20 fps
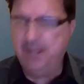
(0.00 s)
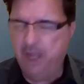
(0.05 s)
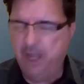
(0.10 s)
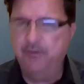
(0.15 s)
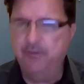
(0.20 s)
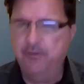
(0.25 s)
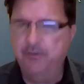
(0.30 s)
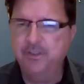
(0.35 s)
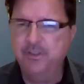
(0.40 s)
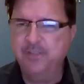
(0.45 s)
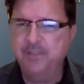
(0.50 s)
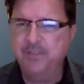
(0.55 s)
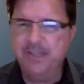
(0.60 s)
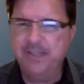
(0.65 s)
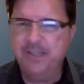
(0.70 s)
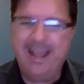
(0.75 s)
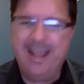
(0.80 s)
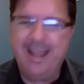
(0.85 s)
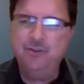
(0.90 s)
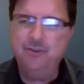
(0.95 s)
and others? I
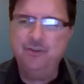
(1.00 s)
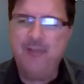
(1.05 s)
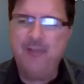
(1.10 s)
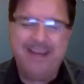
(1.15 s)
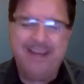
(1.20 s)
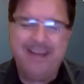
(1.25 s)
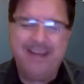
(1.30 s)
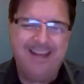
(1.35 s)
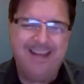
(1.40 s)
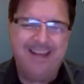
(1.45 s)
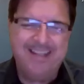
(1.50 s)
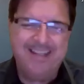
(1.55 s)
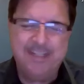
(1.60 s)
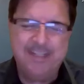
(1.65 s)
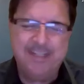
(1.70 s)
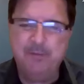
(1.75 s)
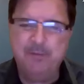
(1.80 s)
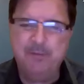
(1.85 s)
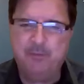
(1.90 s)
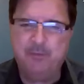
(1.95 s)
mean, had you had an
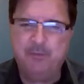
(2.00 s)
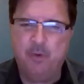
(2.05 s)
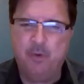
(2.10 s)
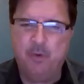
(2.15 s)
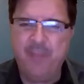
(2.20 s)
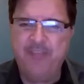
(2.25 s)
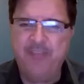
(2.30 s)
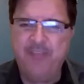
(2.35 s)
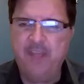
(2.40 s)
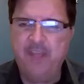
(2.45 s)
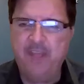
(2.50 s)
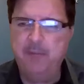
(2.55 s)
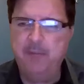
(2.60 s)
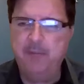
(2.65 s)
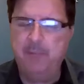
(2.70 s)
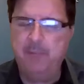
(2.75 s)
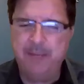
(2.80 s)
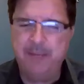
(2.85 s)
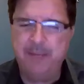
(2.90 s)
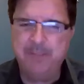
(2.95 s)
idea before that
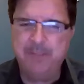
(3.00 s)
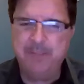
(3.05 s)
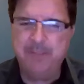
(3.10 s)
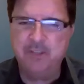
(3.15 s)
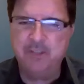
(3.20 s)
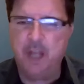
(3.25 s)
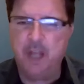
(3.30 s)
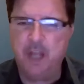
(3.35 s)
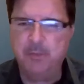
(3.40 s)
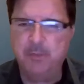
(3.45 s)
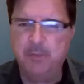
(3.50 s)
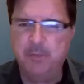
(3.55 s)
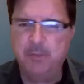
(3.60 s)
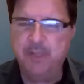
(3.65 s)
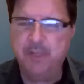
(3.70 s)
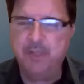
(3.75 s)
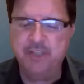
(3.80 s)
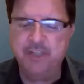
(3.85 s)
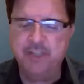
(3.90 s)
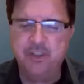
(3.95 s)
it might be stock
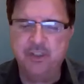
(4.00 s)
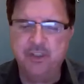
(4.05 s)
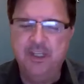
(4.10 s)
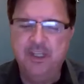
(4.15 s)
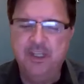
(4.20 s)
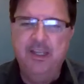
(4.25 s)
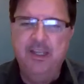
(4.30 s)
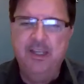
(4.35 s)
manipulation?